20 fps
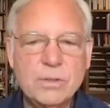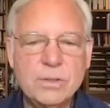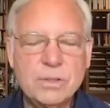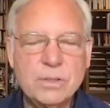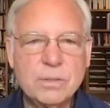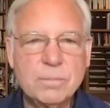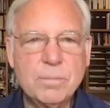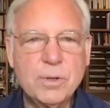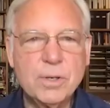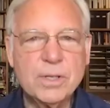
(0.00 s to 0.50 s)

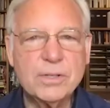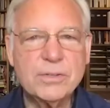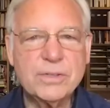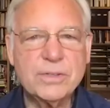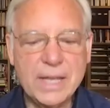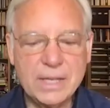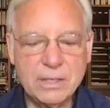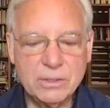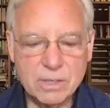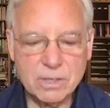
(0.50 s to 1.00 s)
book is
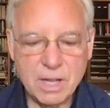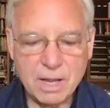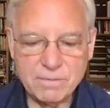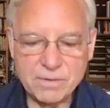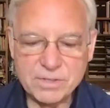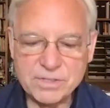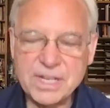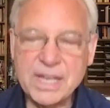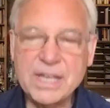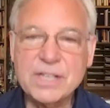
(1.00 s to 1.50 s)
titled
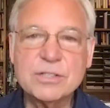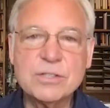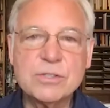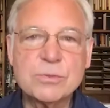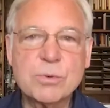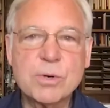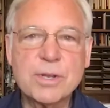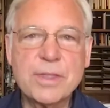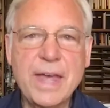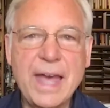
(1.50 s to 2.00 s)
Conversations
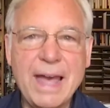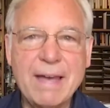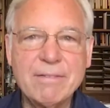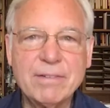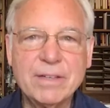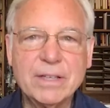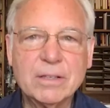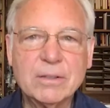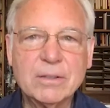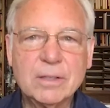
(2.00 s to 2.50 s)
Worth
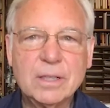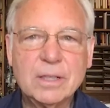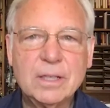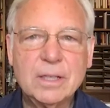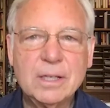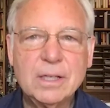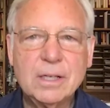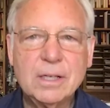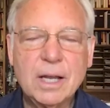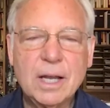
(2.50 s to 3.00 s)
Having.
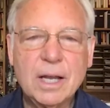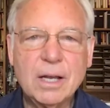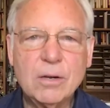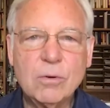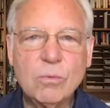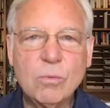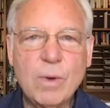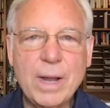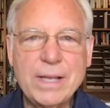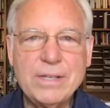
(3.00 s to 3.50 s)

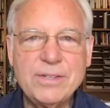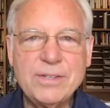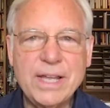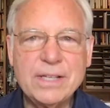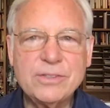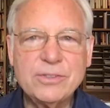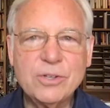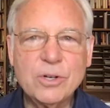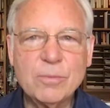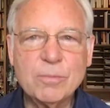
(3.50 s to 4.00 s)
Why is that
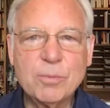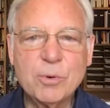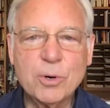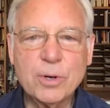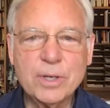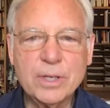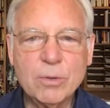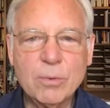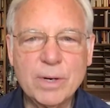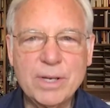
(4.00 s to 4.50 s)
so
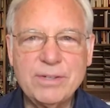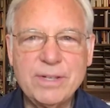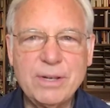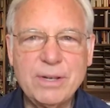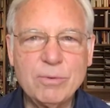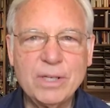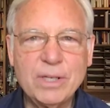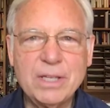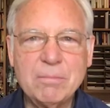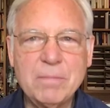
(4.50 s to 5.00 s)
important? And what does that
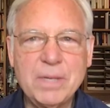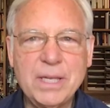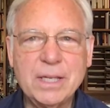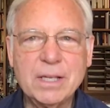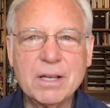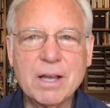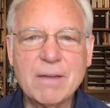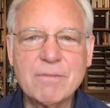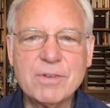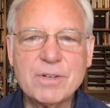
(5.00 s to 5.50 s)
really mean,
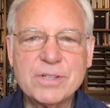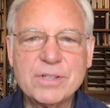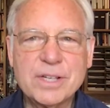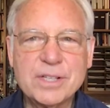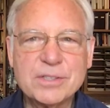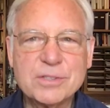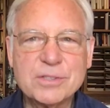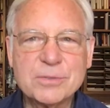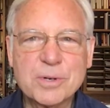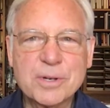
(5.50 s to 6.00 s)

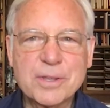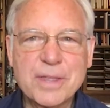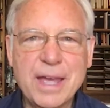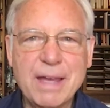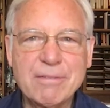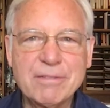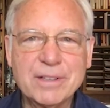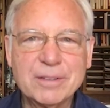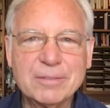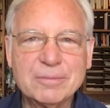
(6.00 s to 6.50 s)
conversations worth
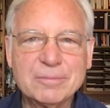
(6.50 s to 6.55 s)
having?